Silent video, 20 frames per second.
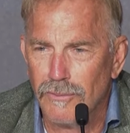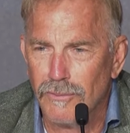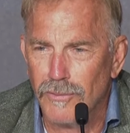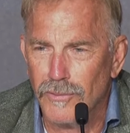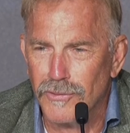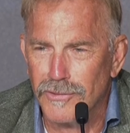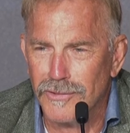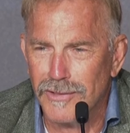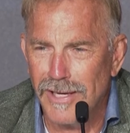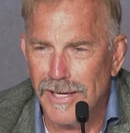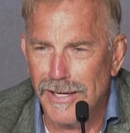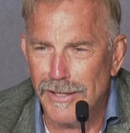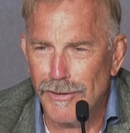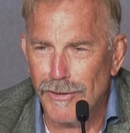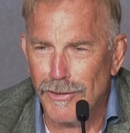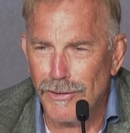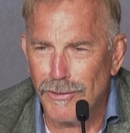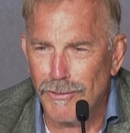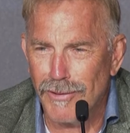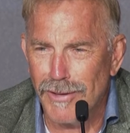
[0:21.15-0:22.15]
We'll stay in
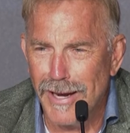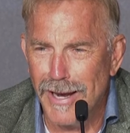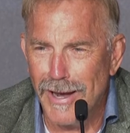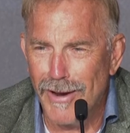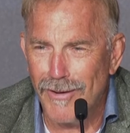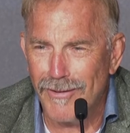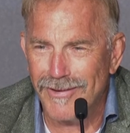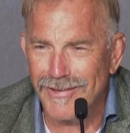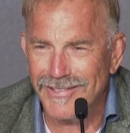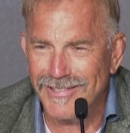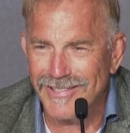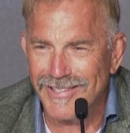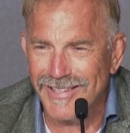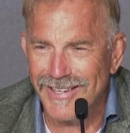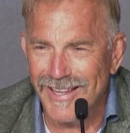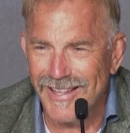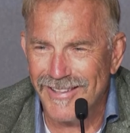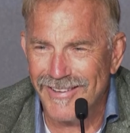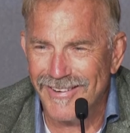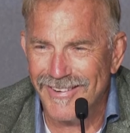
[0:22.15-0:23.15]
the three hours
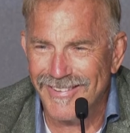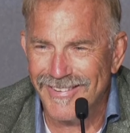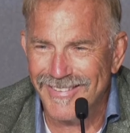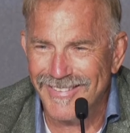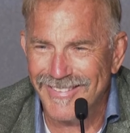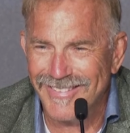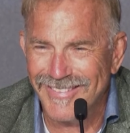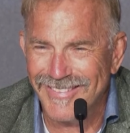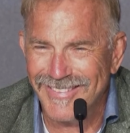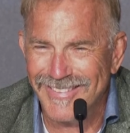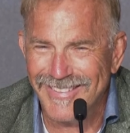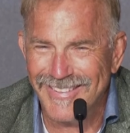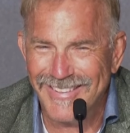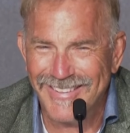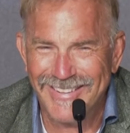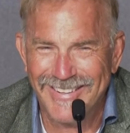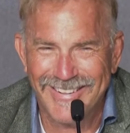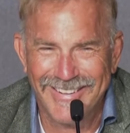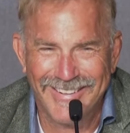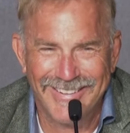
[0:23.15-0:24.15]
together.
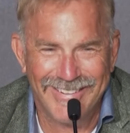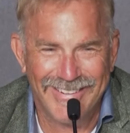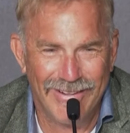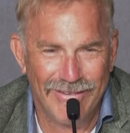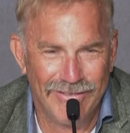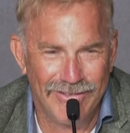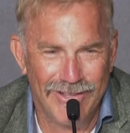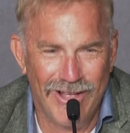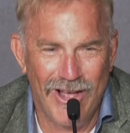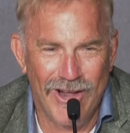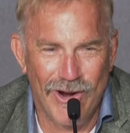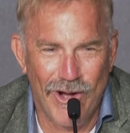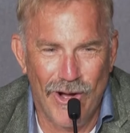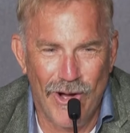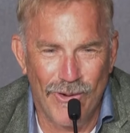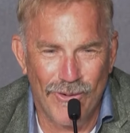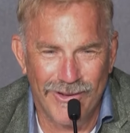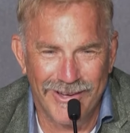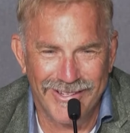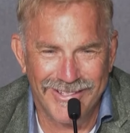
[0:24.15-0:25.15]
Not
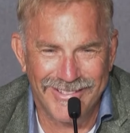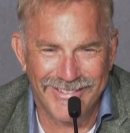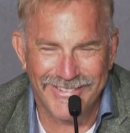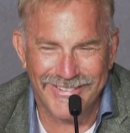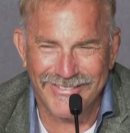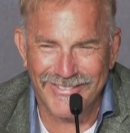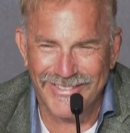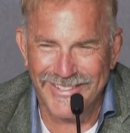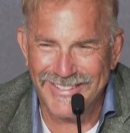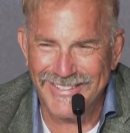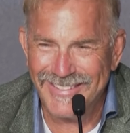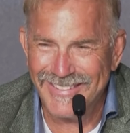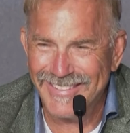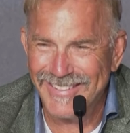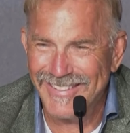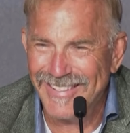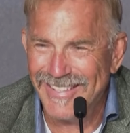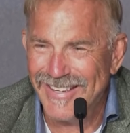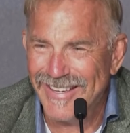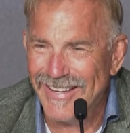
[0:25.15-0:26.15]
always, but.
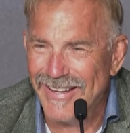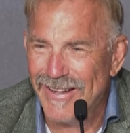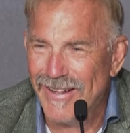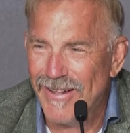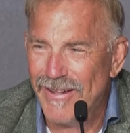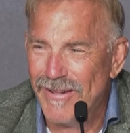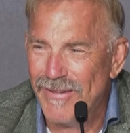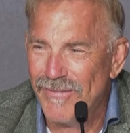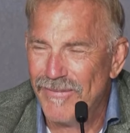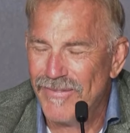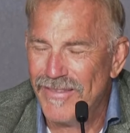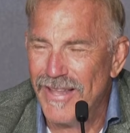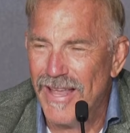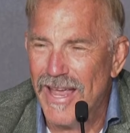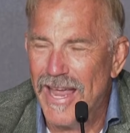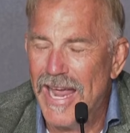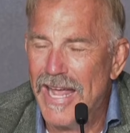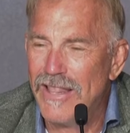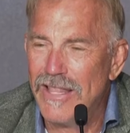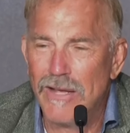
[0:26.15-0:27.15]

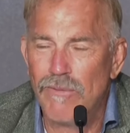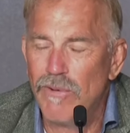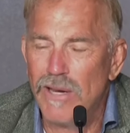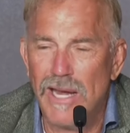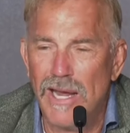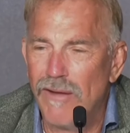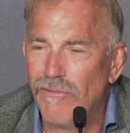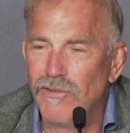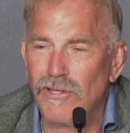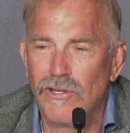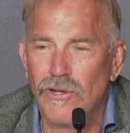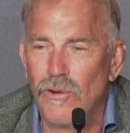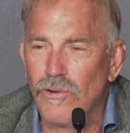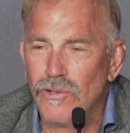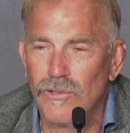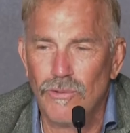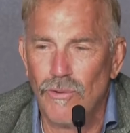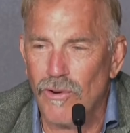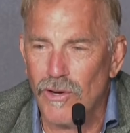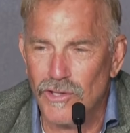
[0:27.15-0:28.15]
And then we have to go
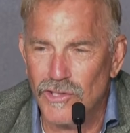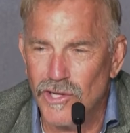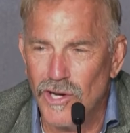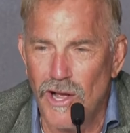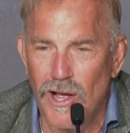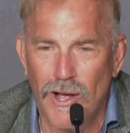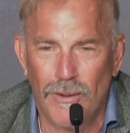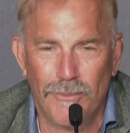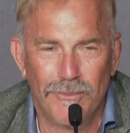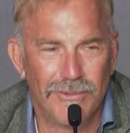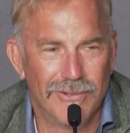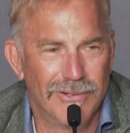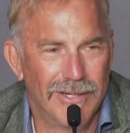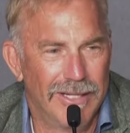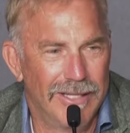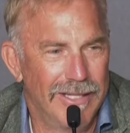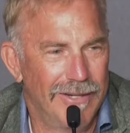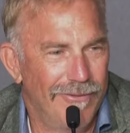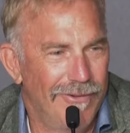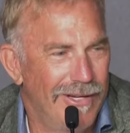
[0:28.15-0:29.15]
do our jobs.
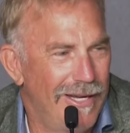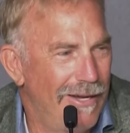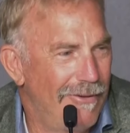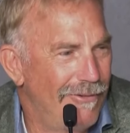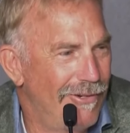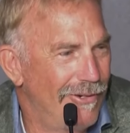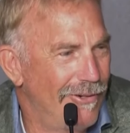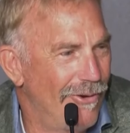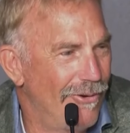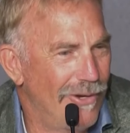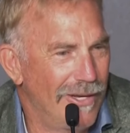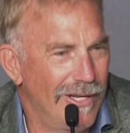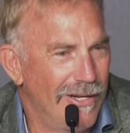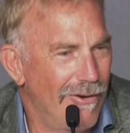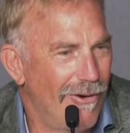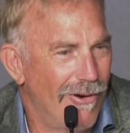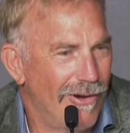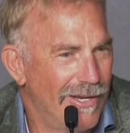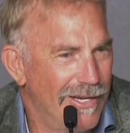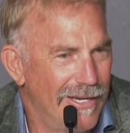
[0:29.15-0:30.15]
And then we have to go get
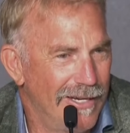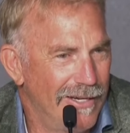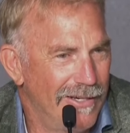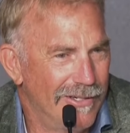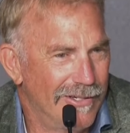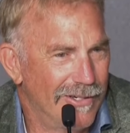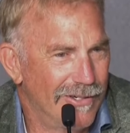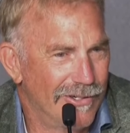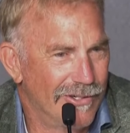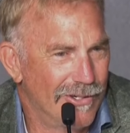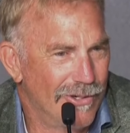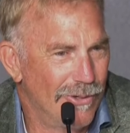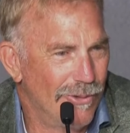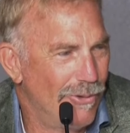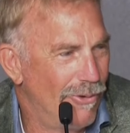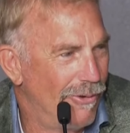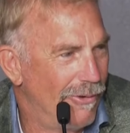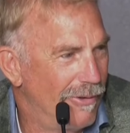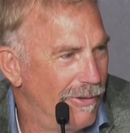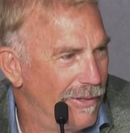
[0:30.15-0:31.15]
our kids at
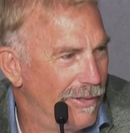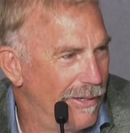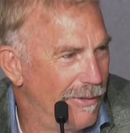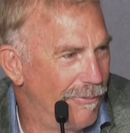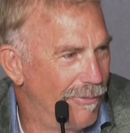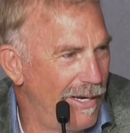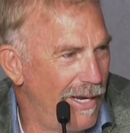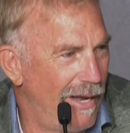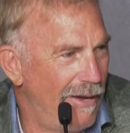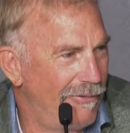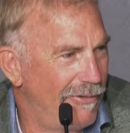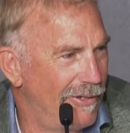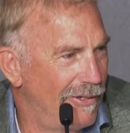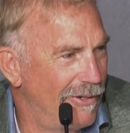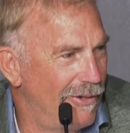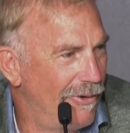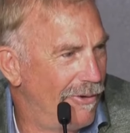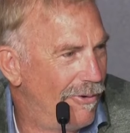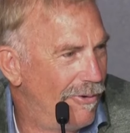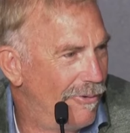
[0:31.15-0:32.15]
school. And then we have to
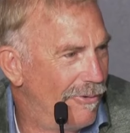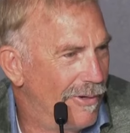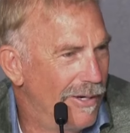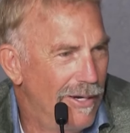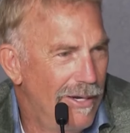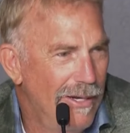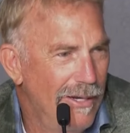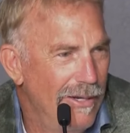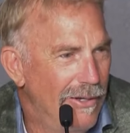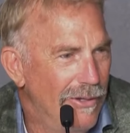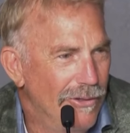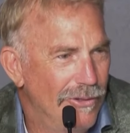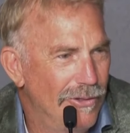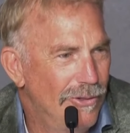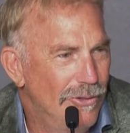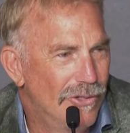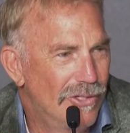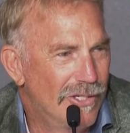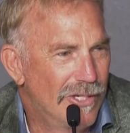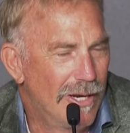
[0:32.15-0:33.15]
go
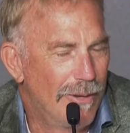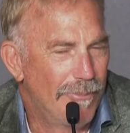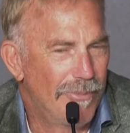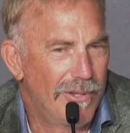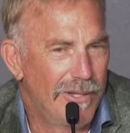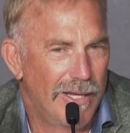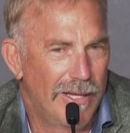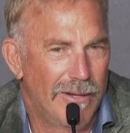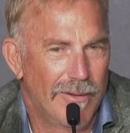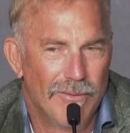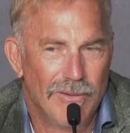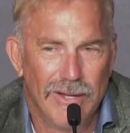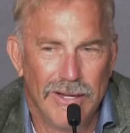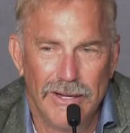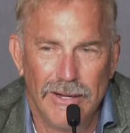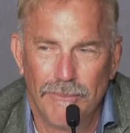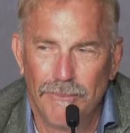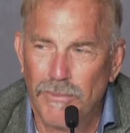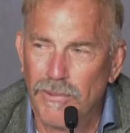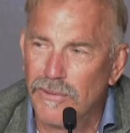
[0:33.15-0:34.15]
do something.
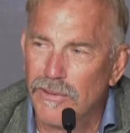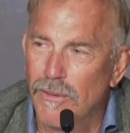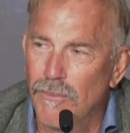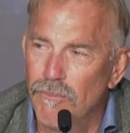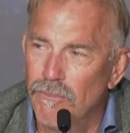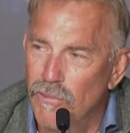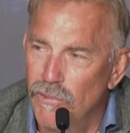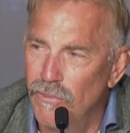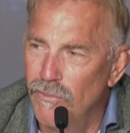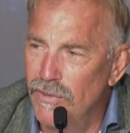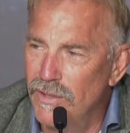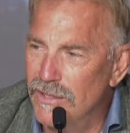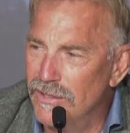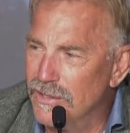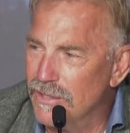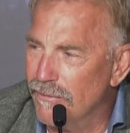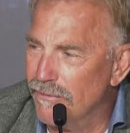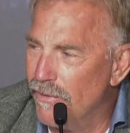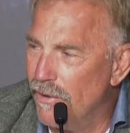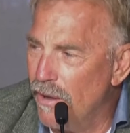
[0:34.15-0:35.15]
But the
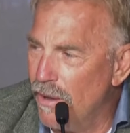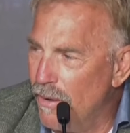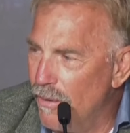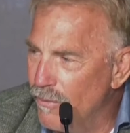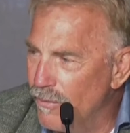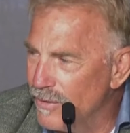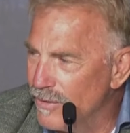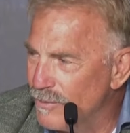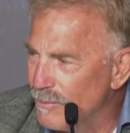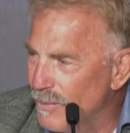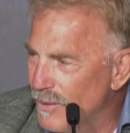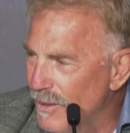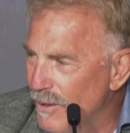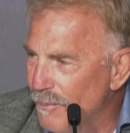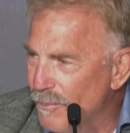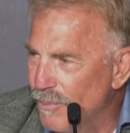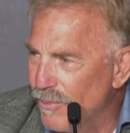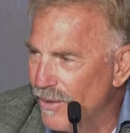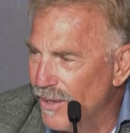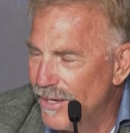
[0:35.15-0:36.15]
movies have always been a
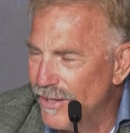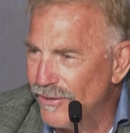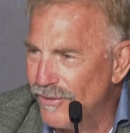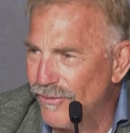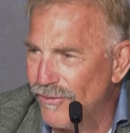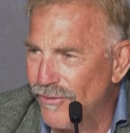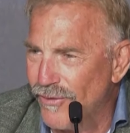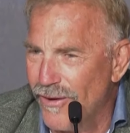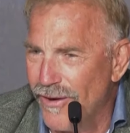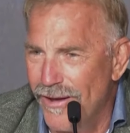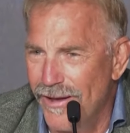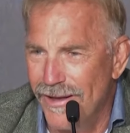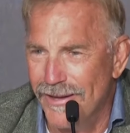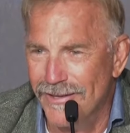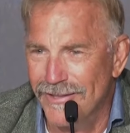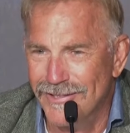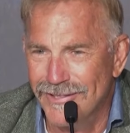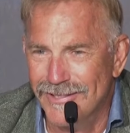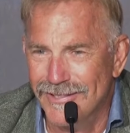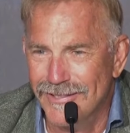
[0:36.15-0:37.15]
place for
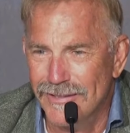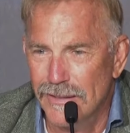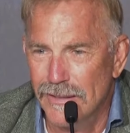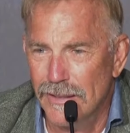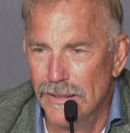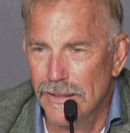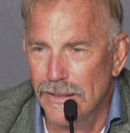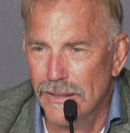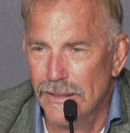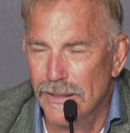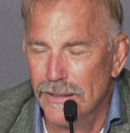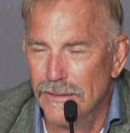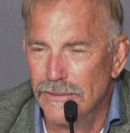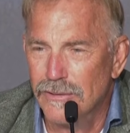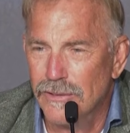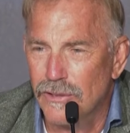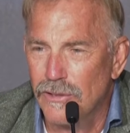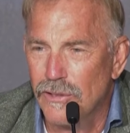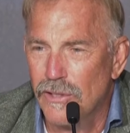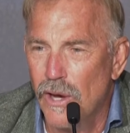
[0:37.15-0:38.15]
us
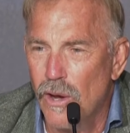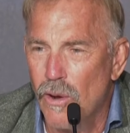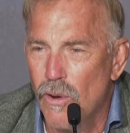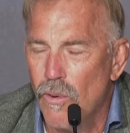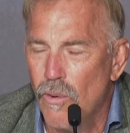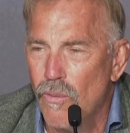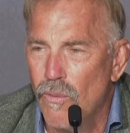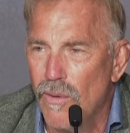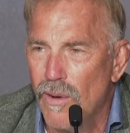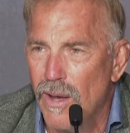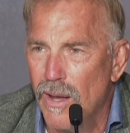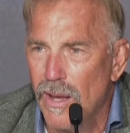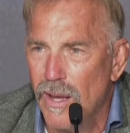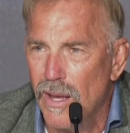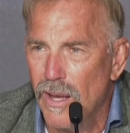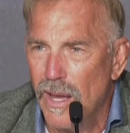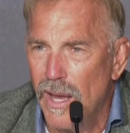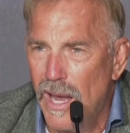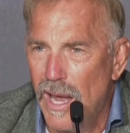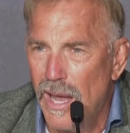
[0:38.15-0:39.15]
to go
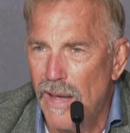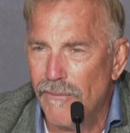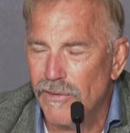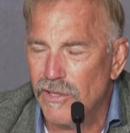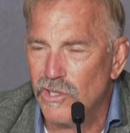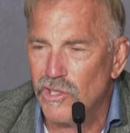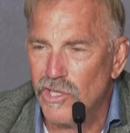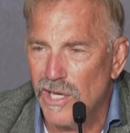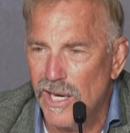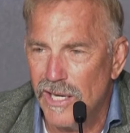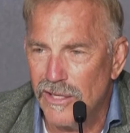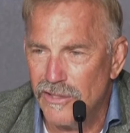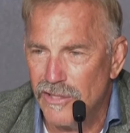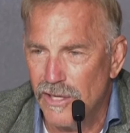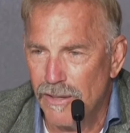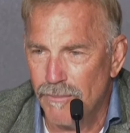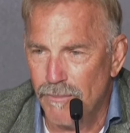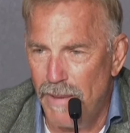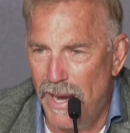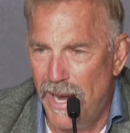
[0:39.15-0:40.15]
have a chance
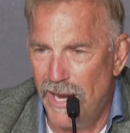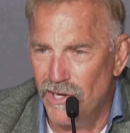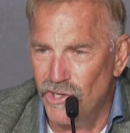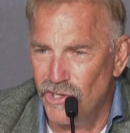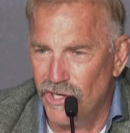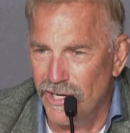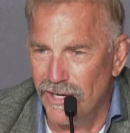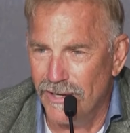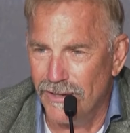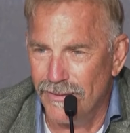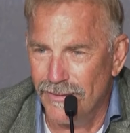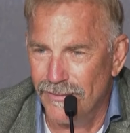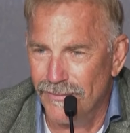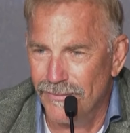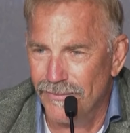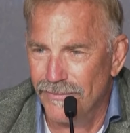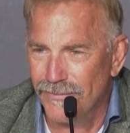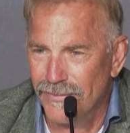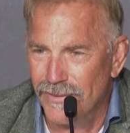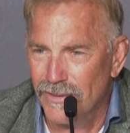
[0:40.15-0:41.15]
at magic,
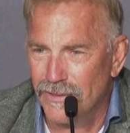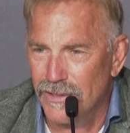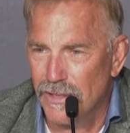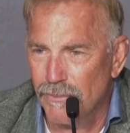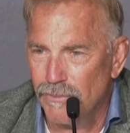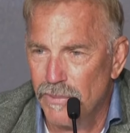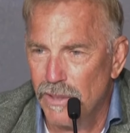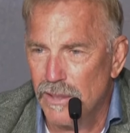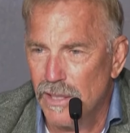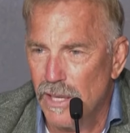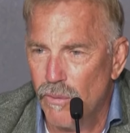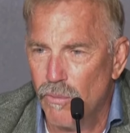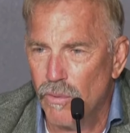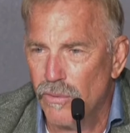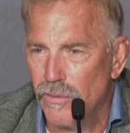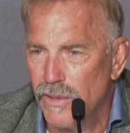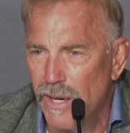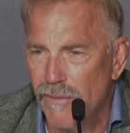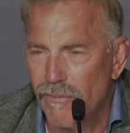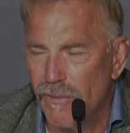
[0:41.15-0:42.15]
something that
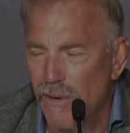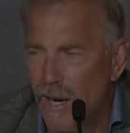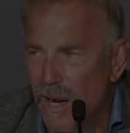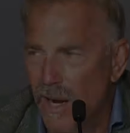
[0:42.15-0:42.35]
we'll never,